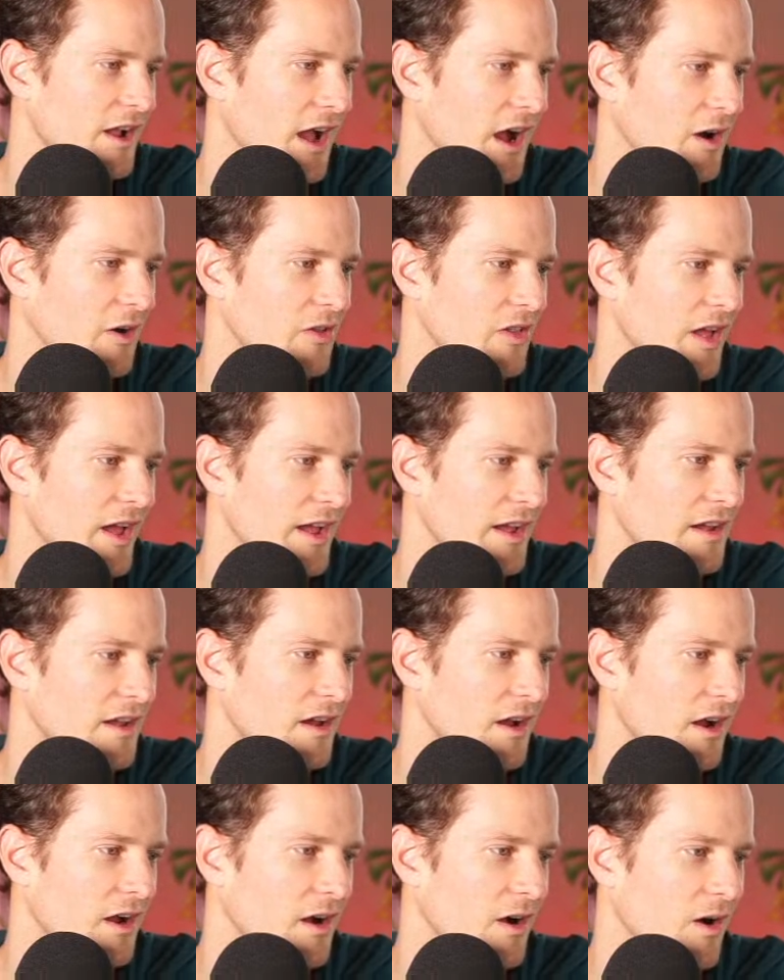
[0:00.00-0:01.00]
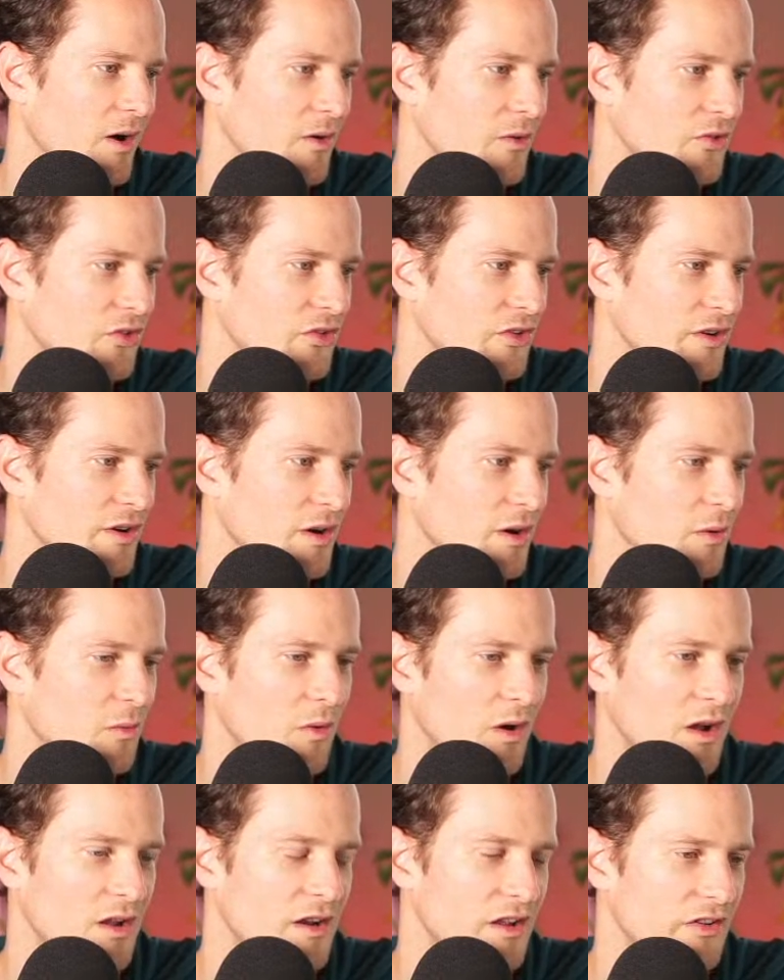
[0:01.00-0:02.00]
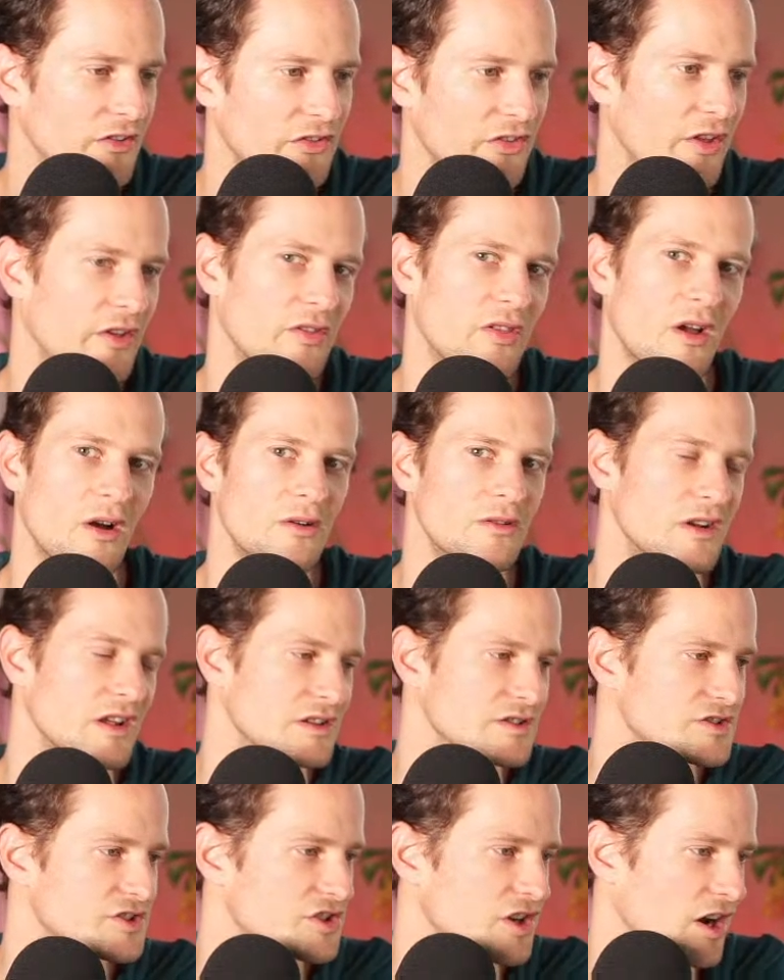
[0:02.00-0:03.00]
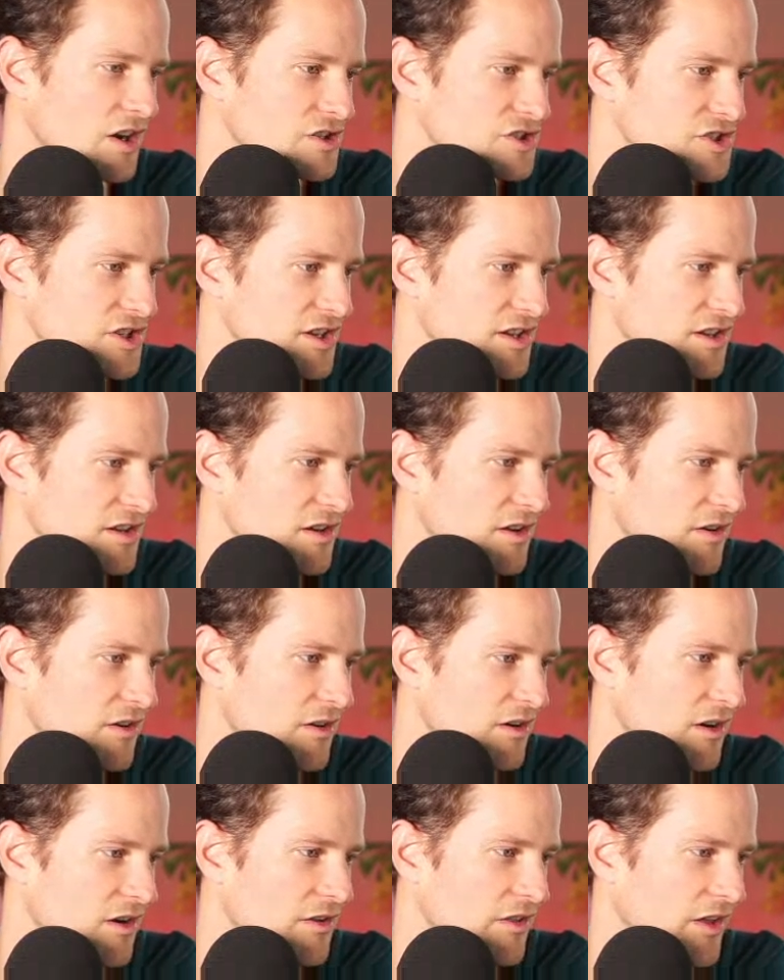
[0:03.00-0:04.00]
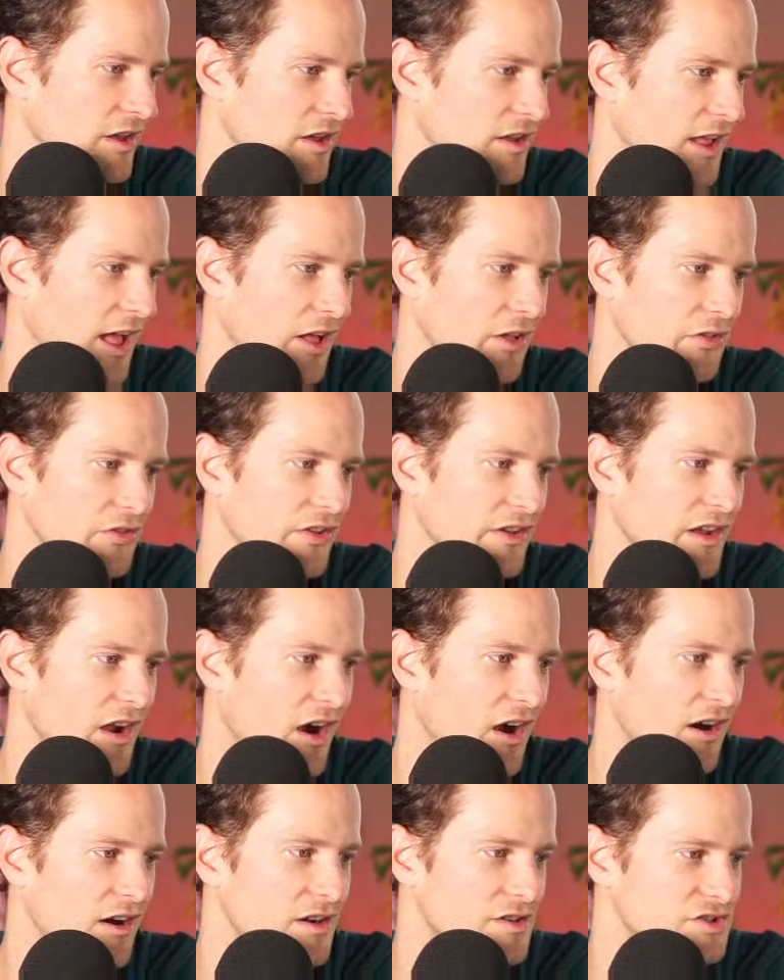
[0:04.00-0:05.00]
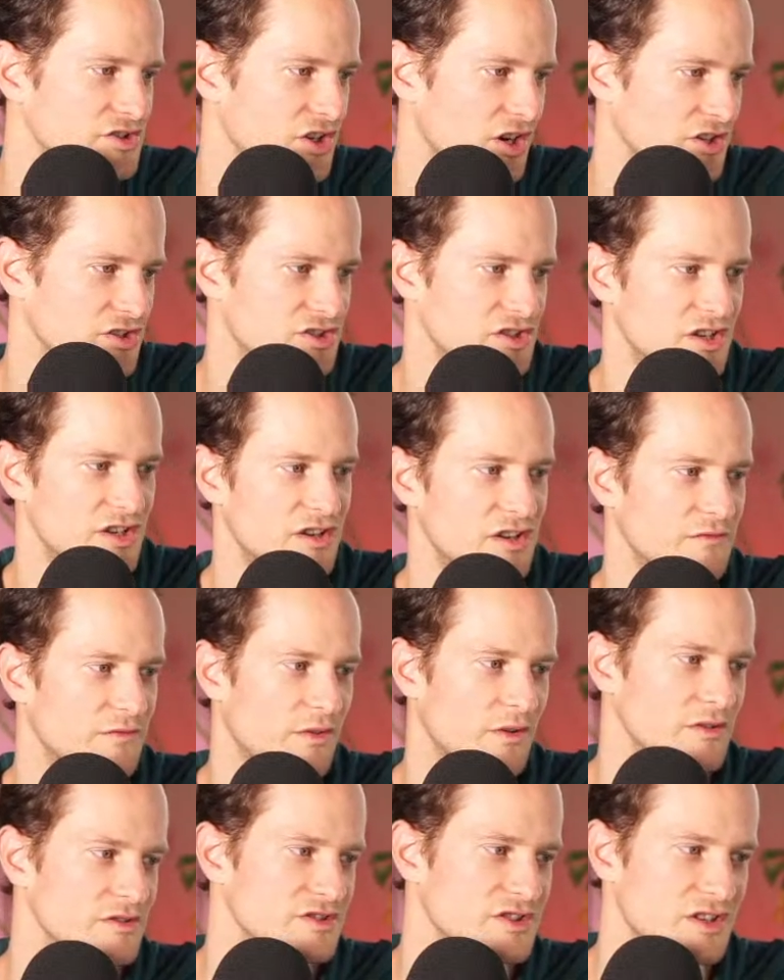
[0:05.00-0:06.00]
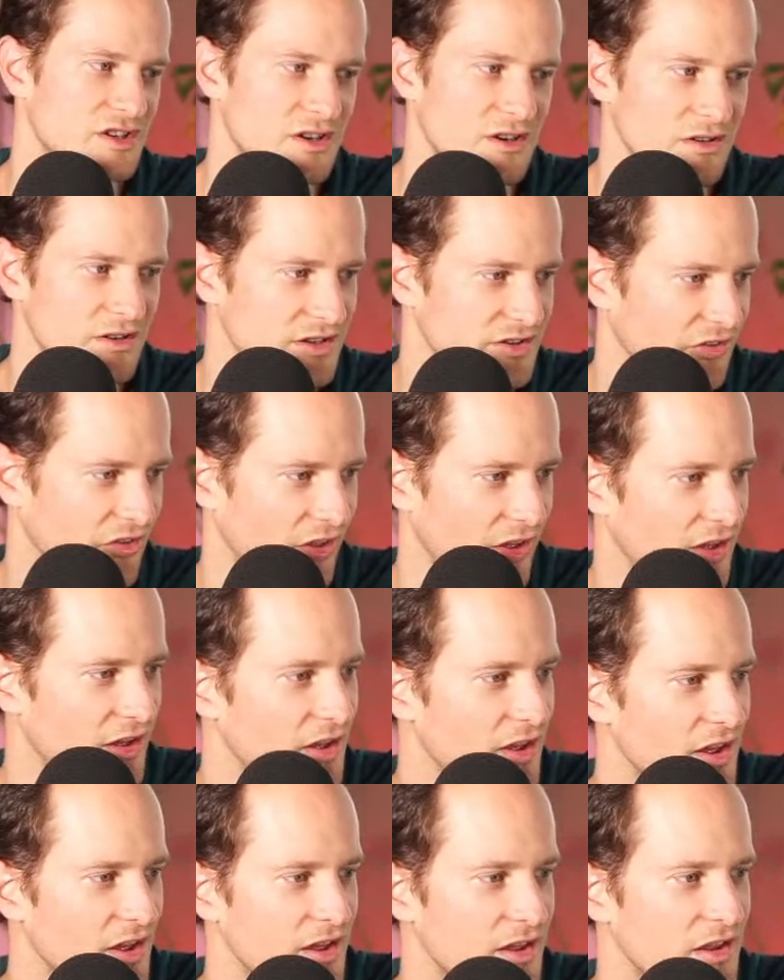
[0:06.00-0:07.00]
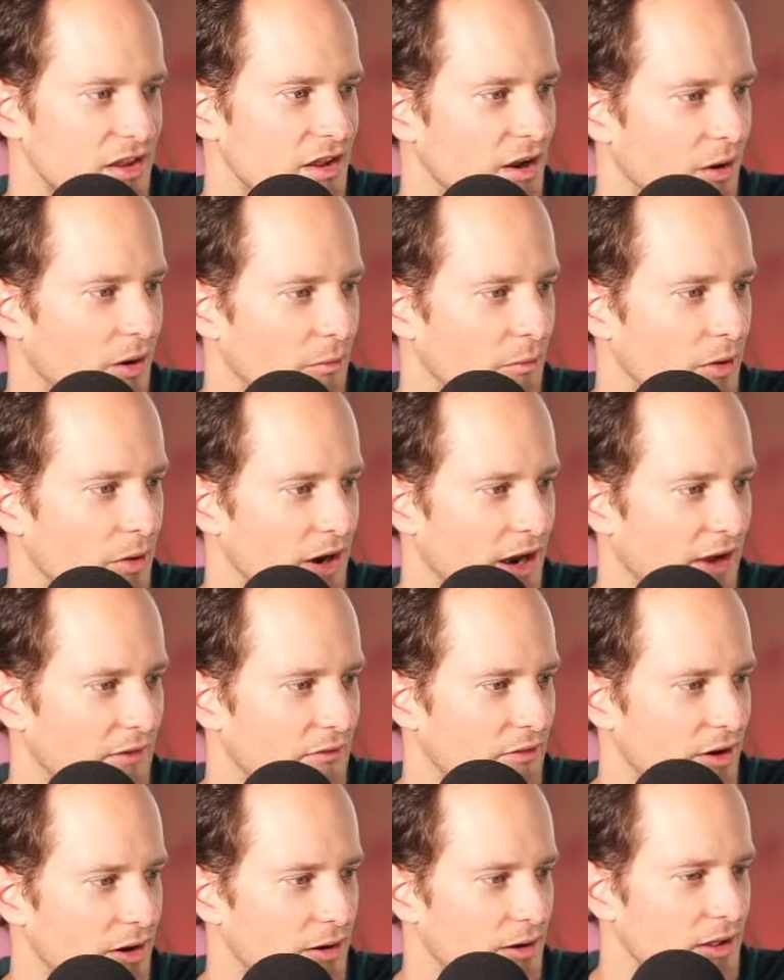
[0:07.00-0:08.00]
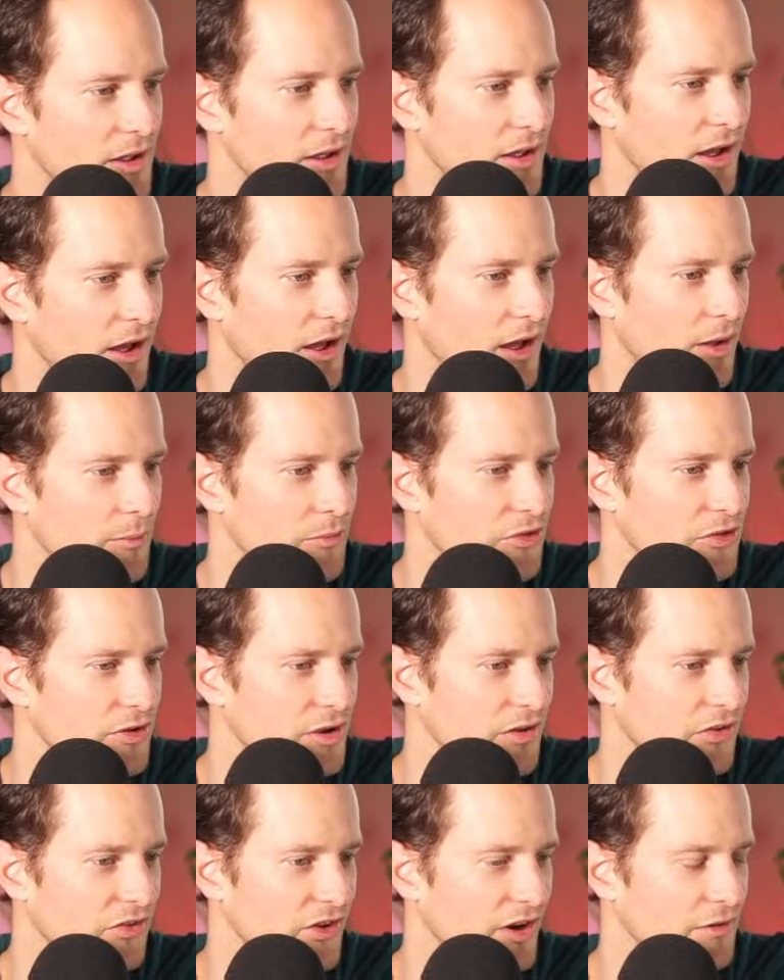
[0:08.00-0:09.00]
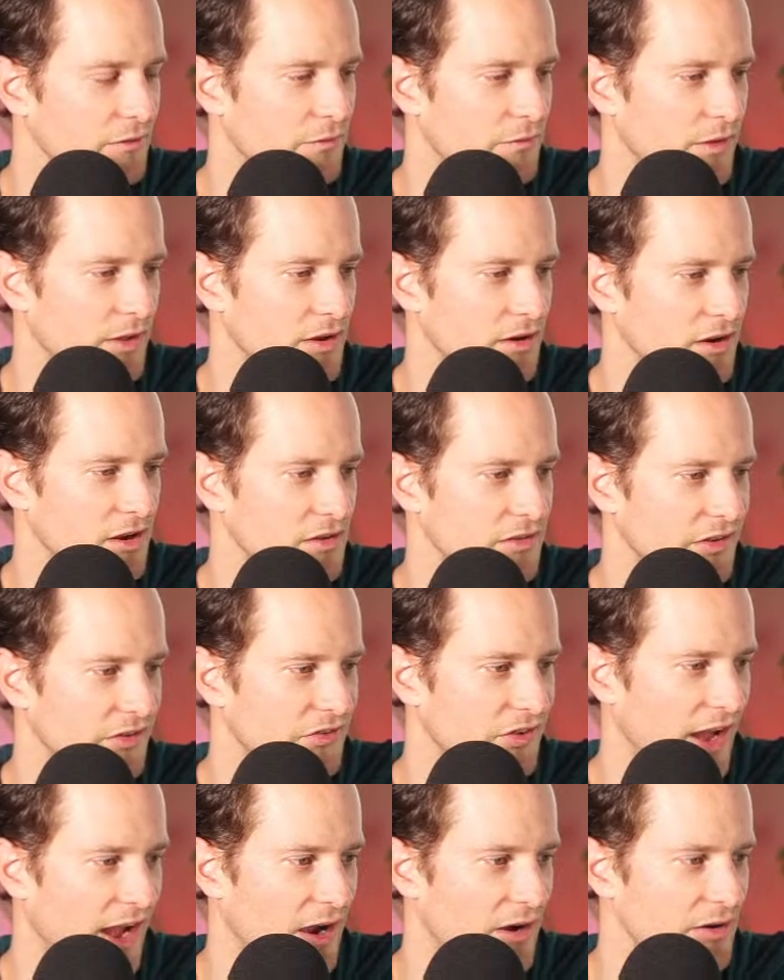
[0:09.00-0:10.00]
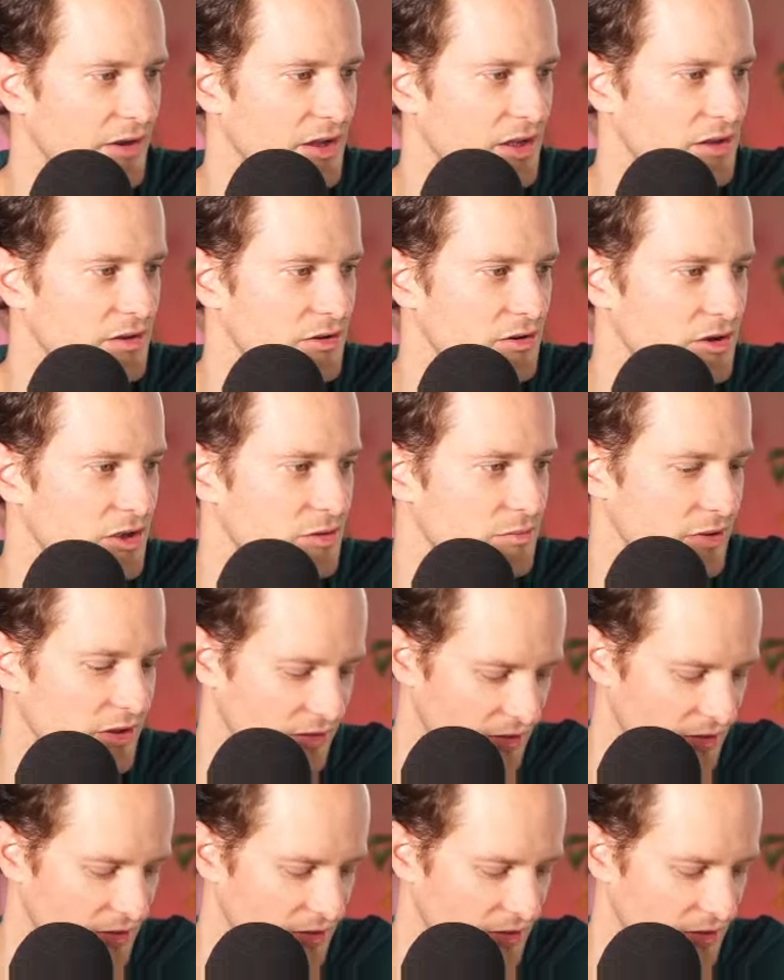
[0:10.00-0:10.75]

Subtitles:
out like, oh, 01 is the load instruction or the LDR instruction, and 40 is the, whatever. So you could start figuring this out, and you could be